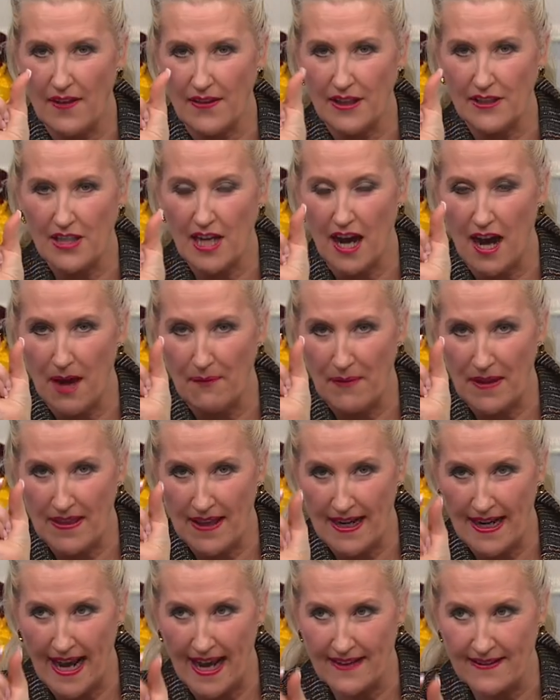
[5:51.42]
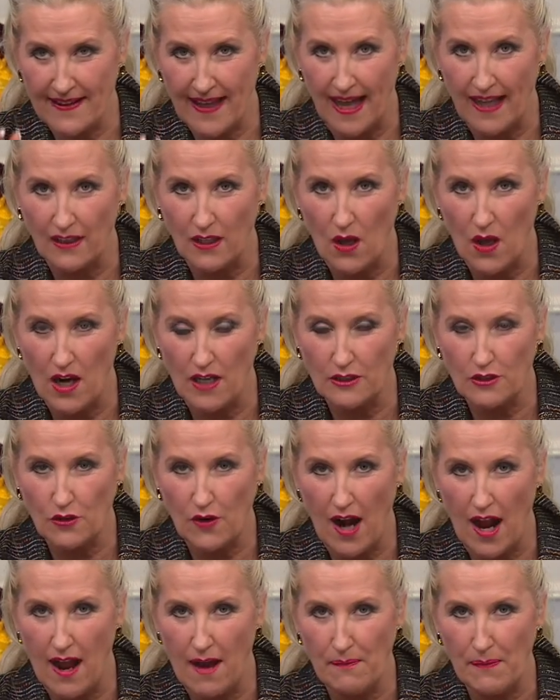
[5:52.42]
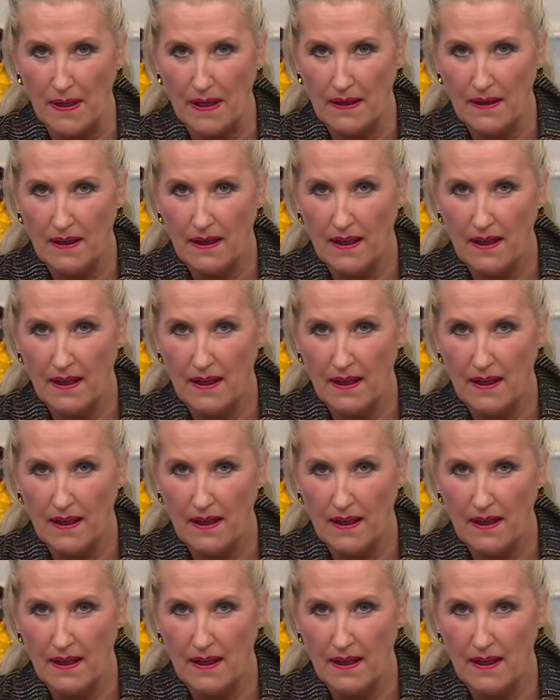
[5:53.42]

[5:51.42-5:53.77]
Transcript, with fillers: on the top and then has that long drop?